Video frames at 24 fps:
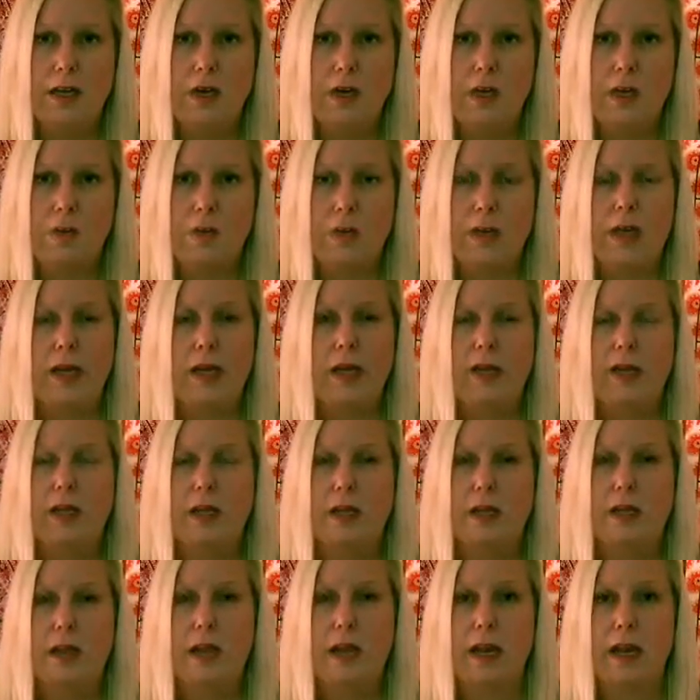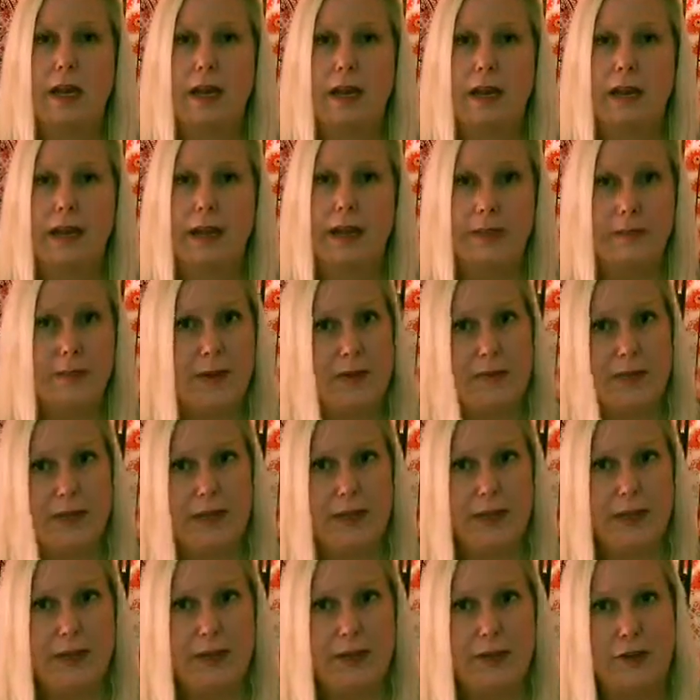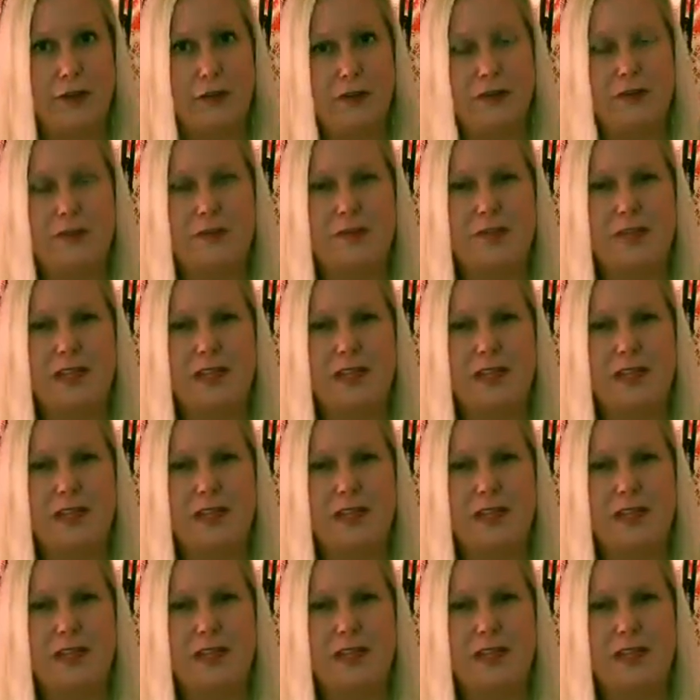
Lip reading: comment, and like my video,